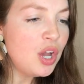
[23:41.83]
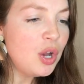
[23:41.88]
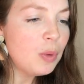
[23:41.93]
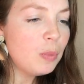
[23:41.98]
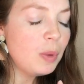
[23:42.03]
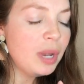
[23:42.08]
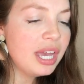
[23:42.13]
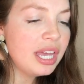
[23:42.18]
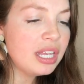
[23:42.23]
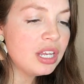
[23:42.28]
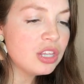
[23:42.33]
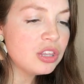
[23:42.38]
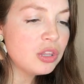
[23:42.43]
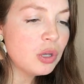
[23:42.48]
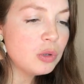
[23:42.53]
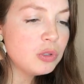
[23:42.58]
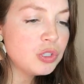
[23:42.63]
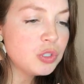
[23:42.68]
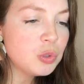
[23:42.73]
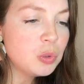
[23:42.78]
when
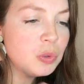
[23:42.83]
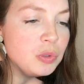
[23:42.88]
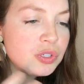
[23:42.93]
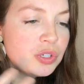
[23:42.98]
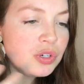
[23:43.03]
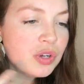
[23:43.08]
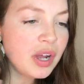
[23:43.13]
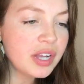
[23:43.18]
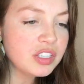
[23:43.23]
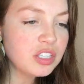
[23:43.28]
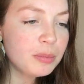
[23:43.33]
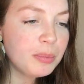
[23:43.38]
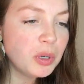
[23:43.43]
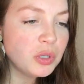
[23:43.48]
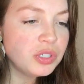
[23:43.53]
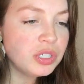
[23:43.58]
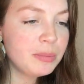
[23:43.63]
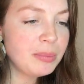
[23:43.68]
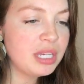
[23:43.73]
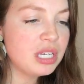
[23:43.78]
those tools are not
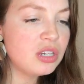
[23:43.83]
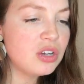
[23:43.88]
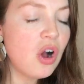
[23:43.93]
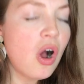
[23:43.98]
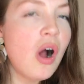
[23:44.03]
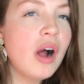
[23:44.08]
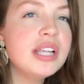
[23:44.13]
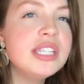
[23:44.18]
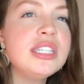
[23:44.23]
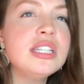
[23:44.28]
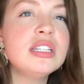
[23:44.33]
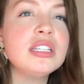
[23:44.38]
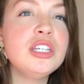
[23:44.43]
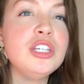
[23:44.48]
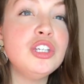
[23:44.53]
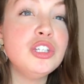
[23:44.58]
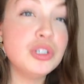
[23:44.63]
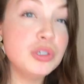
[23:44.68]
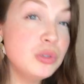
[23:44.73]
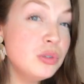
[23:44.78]
supposed to be constantly
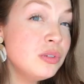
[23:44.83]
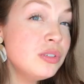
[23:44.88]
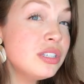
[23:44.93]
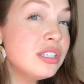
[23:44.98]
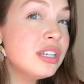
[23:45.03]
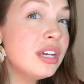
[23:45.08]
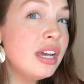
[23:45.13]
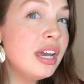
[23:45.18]
used